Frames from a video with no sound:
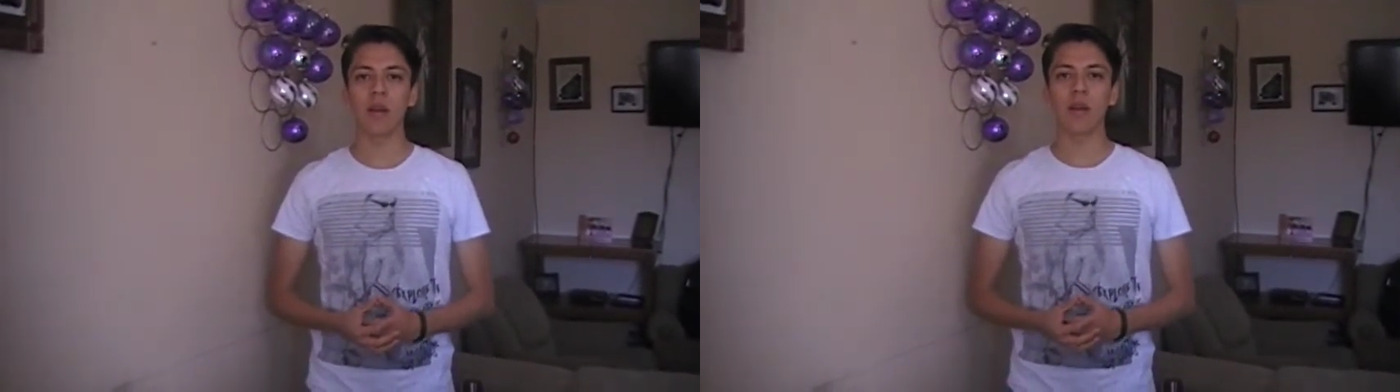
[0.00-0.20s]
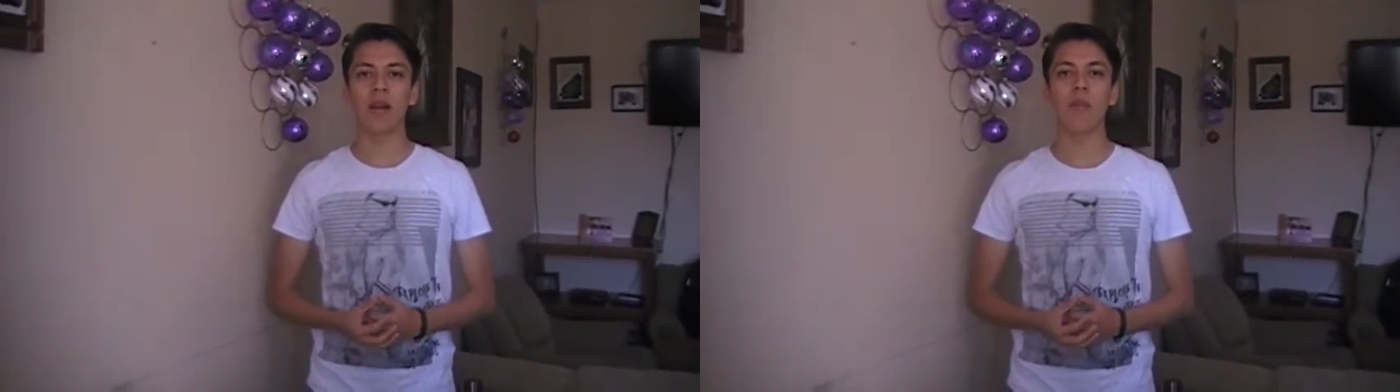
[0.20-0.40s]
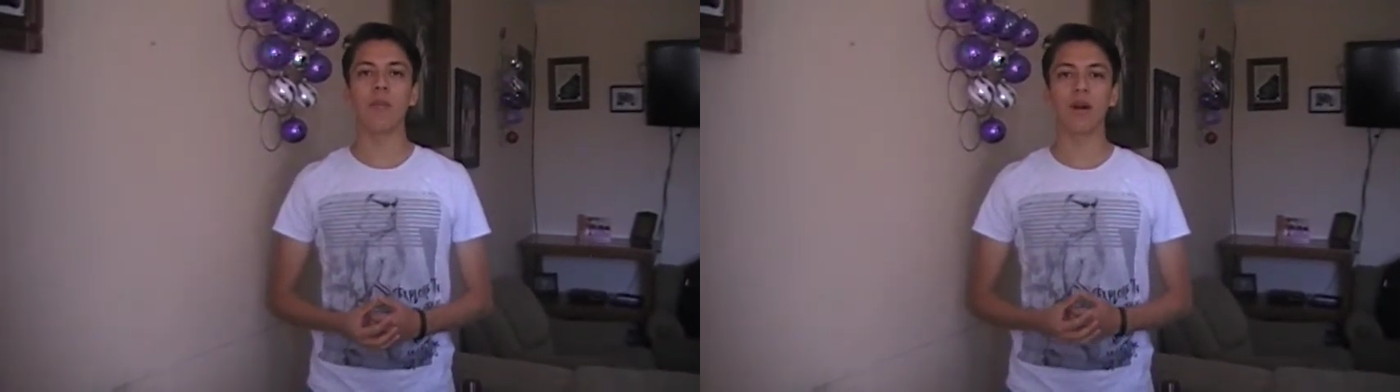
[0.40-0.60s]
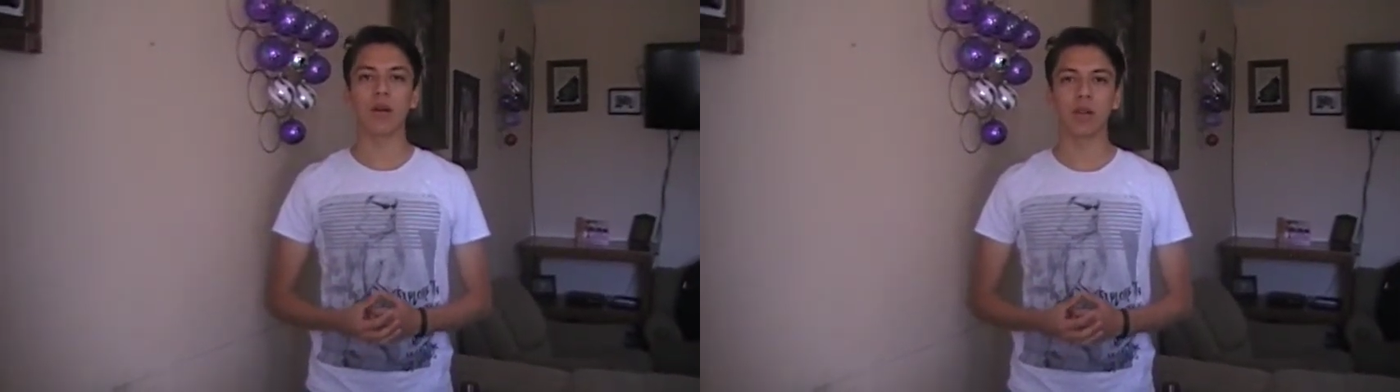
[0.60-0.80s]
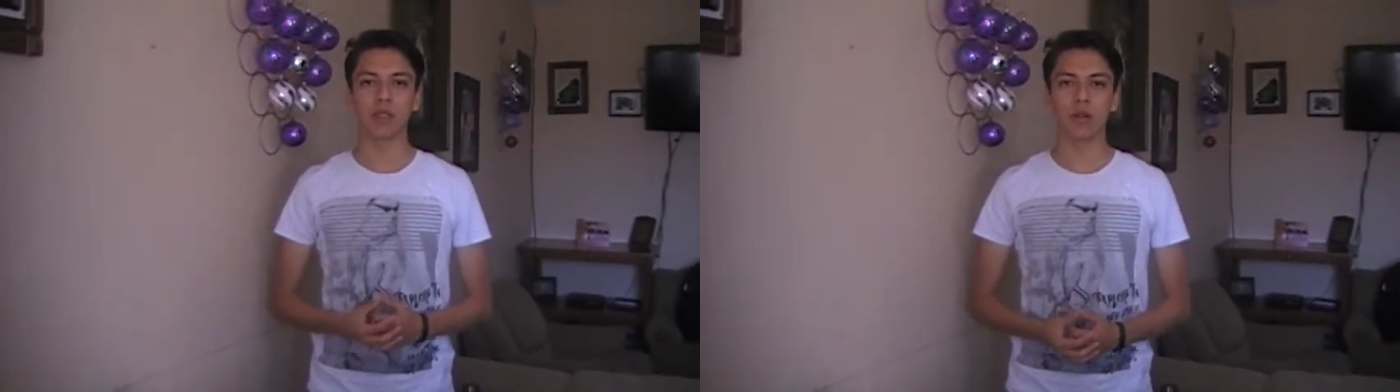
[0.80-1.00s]
and I am very
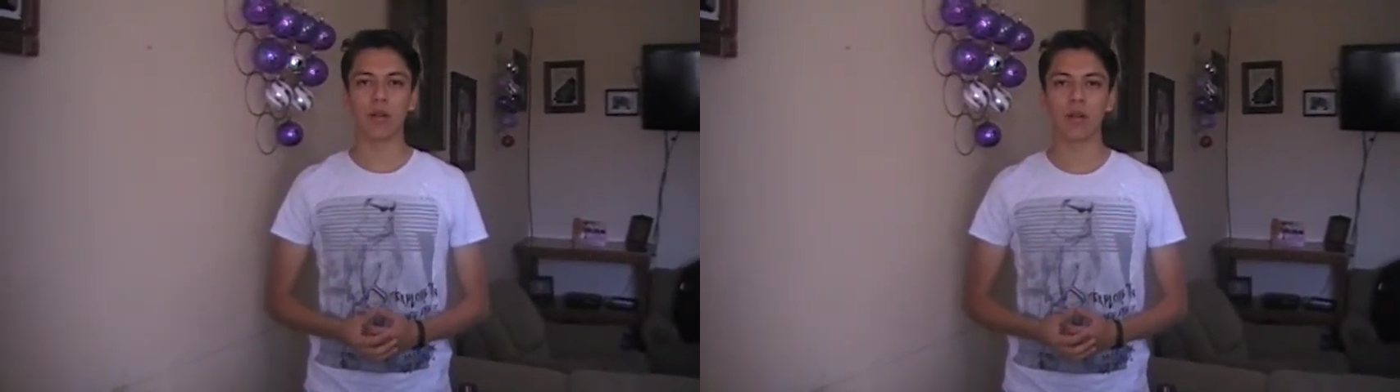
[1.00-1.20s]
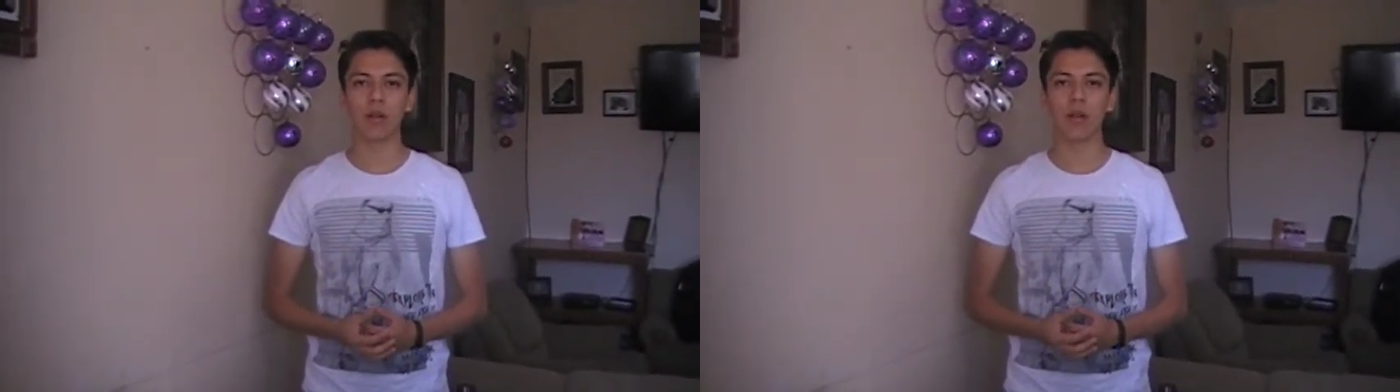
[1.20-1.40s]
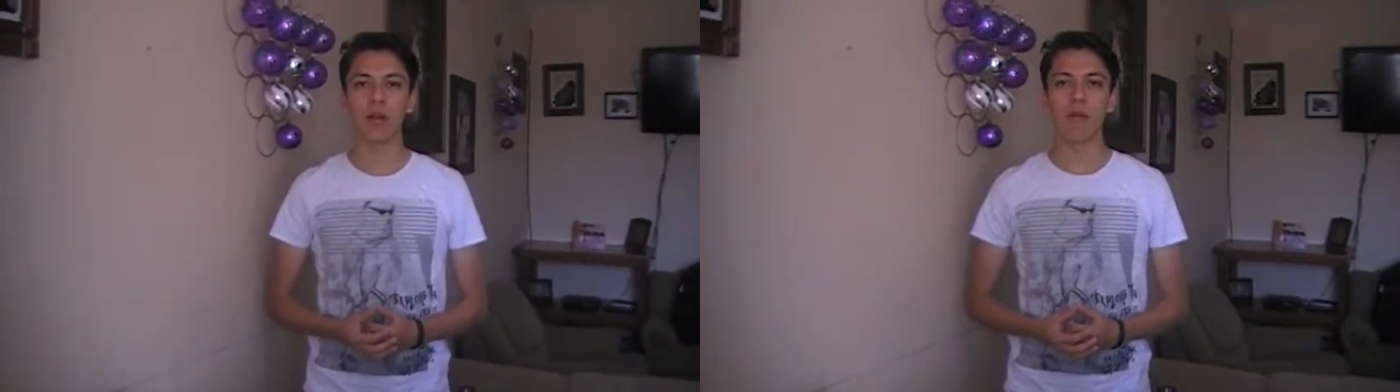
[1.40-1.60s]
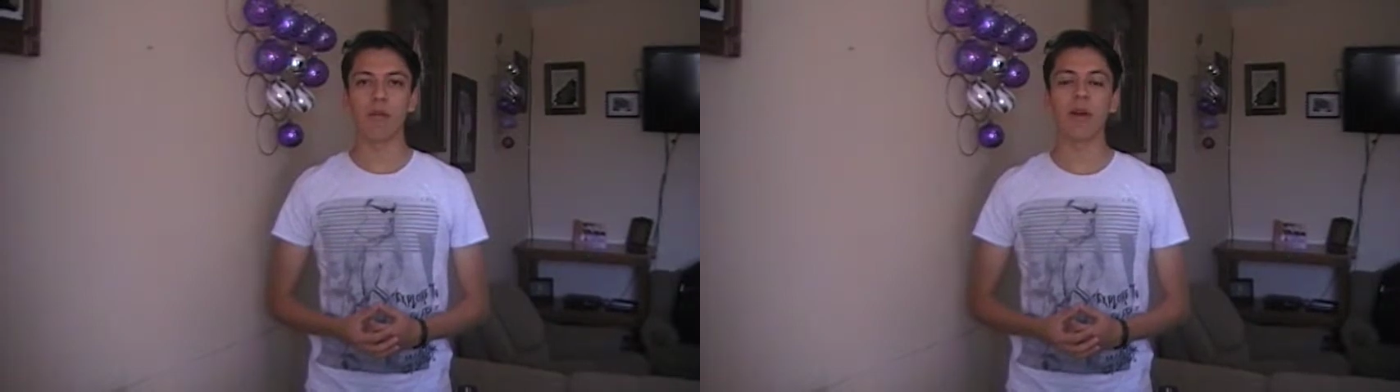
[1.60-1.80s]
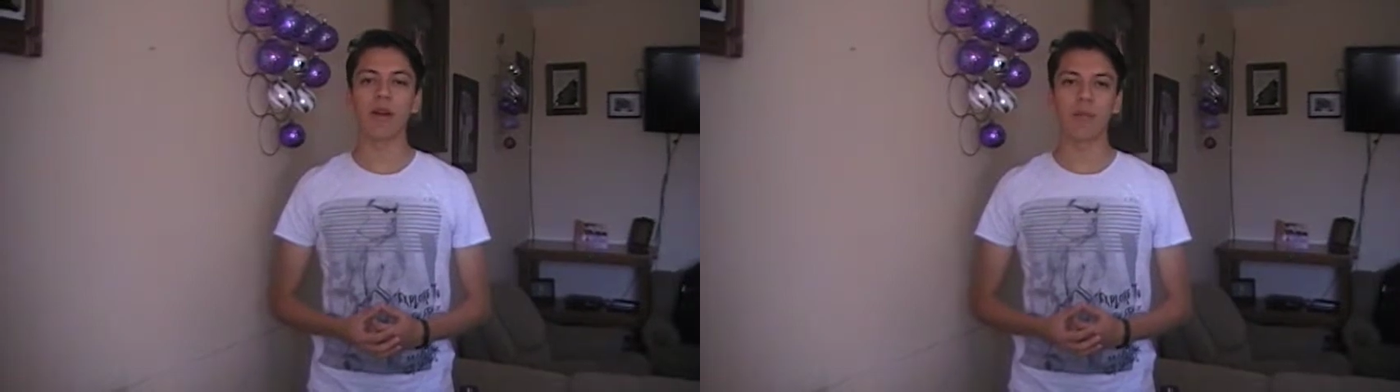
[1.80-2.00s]
logical,
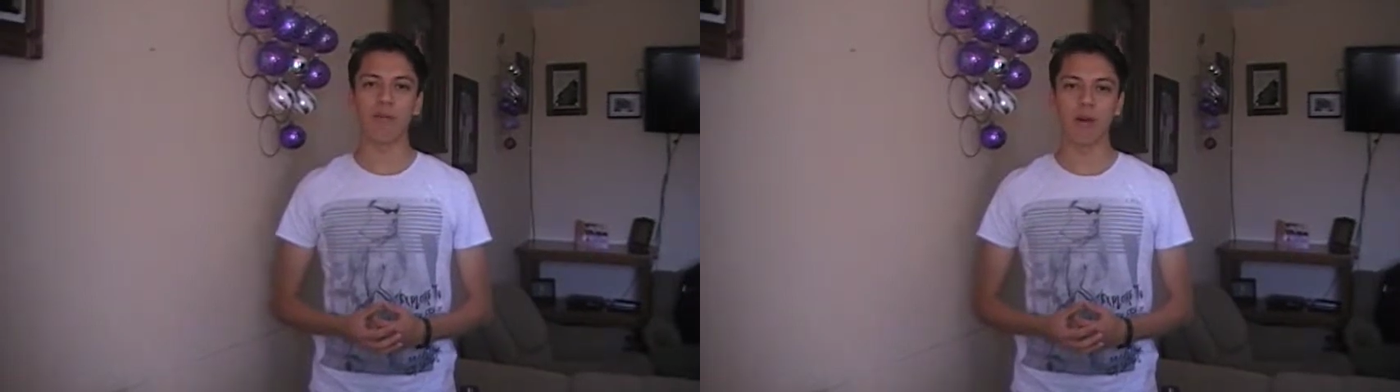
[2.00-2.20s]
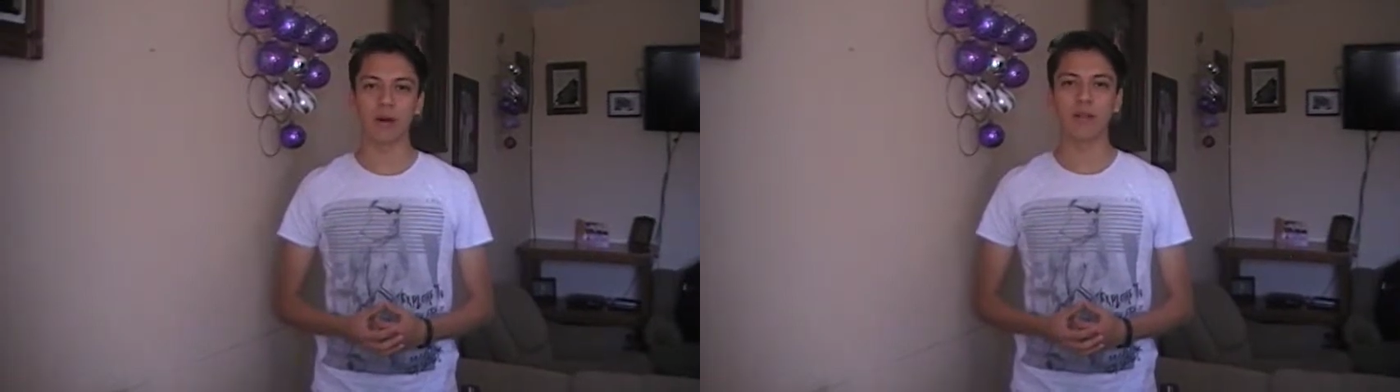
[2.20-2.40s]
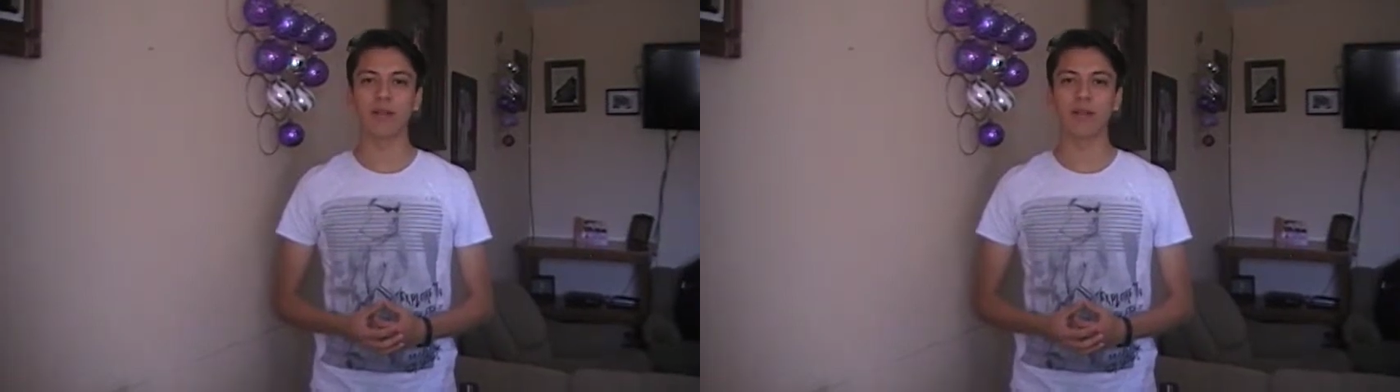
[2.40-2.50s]
but I am fun.